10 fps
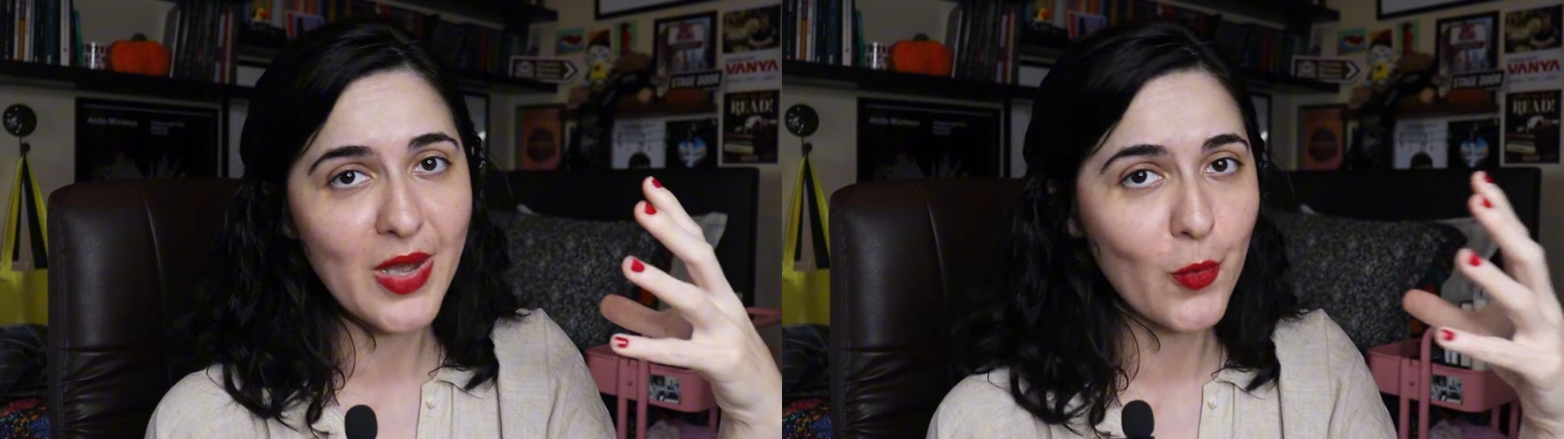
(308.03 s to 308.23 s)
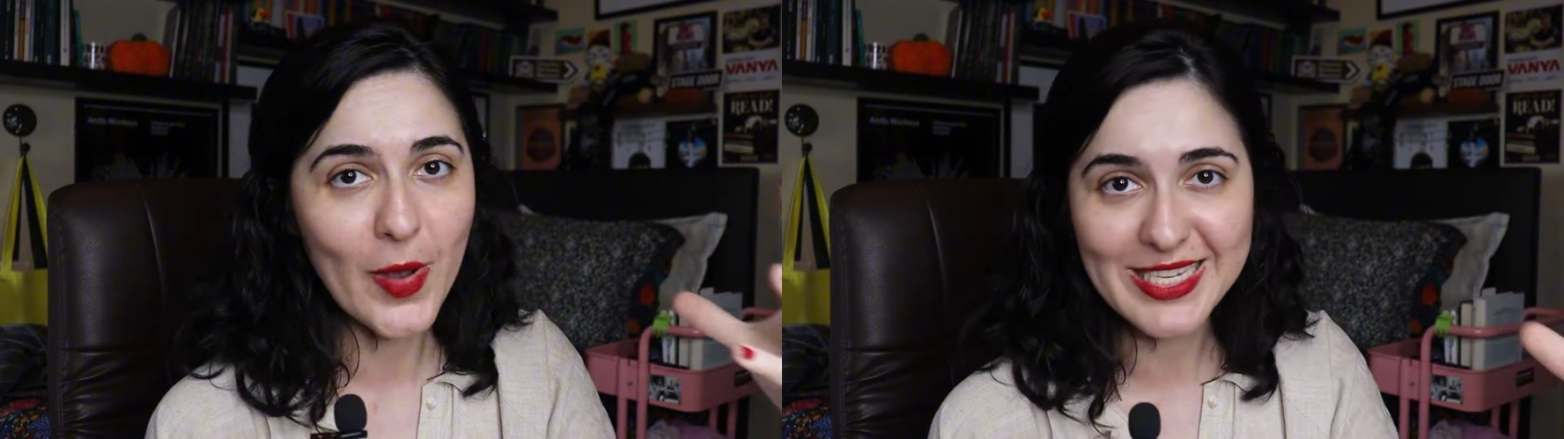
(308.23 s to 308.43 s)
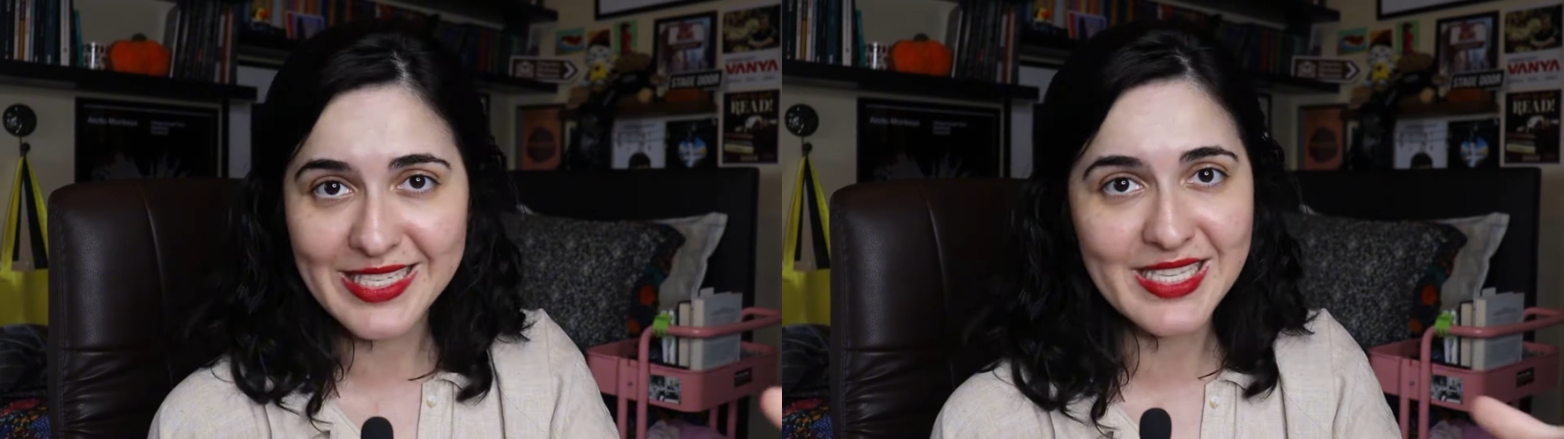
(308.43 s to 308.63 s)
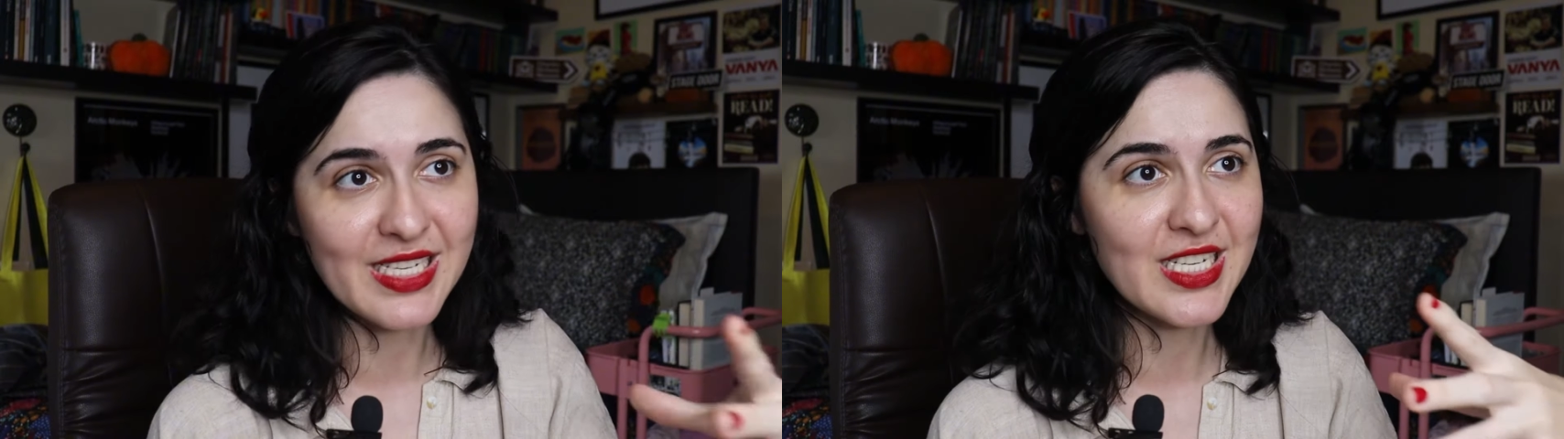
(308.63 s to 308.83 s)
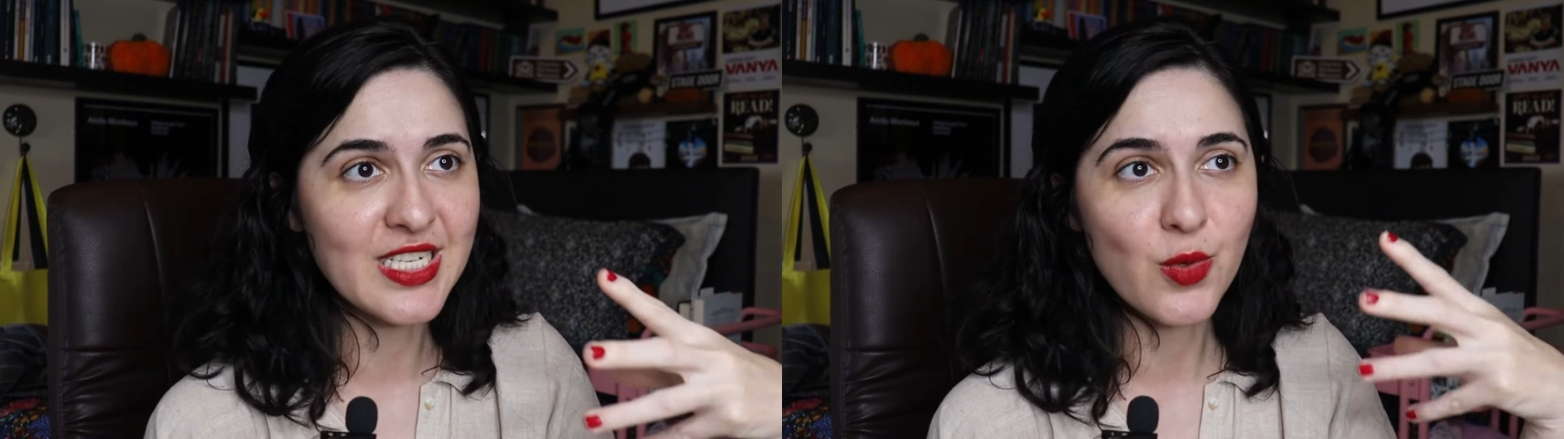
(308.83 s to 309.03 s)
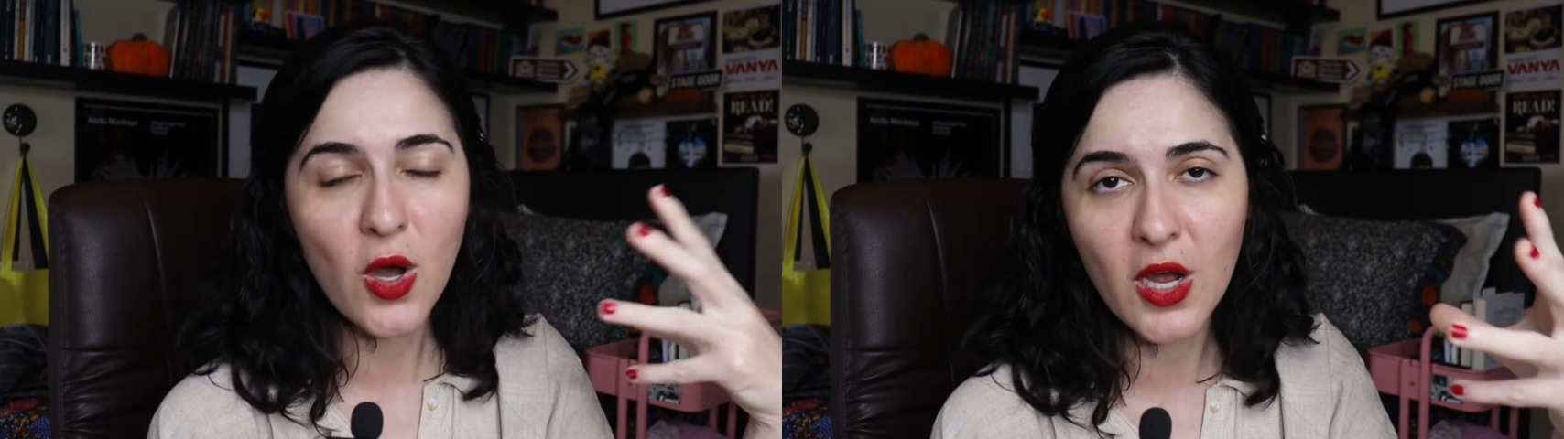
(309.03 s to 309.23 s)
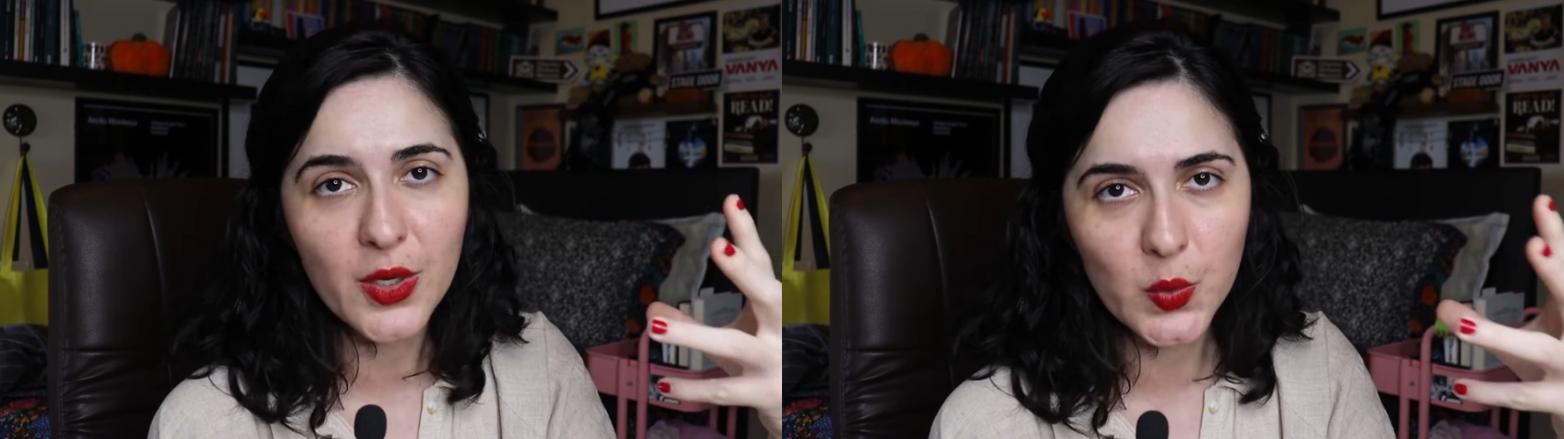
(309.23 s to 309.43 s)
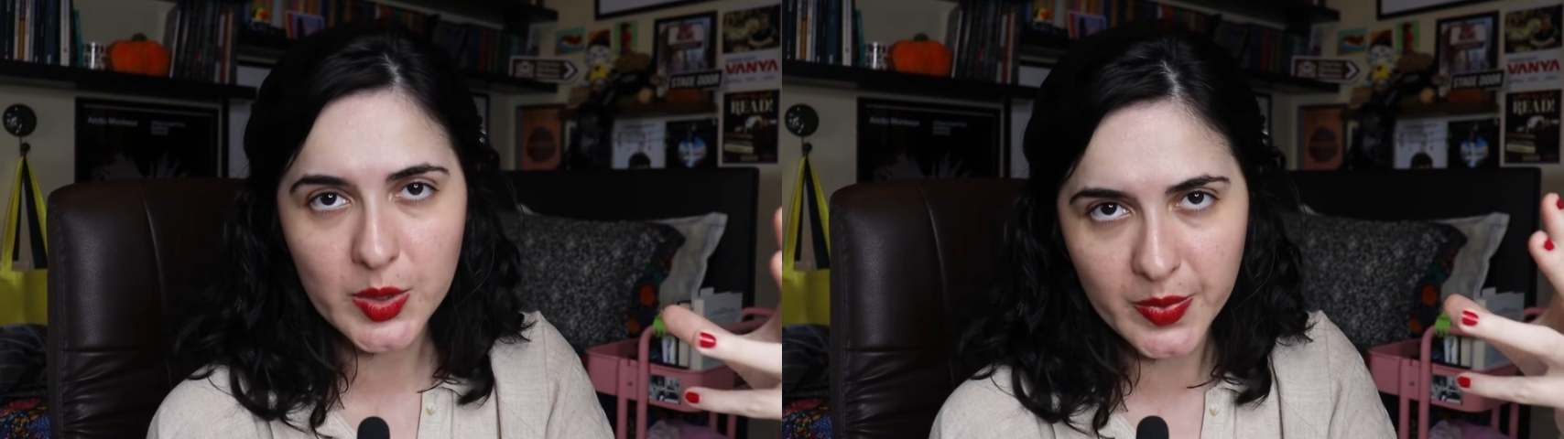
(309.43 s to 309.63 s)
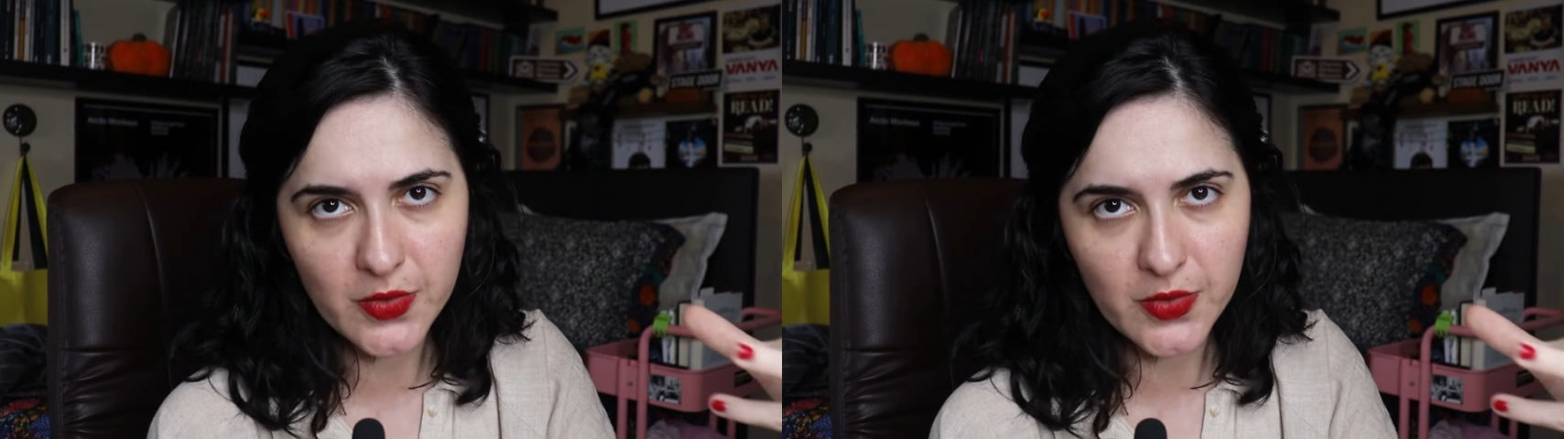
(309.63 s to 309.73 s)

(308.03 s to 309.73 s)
Western Hollywood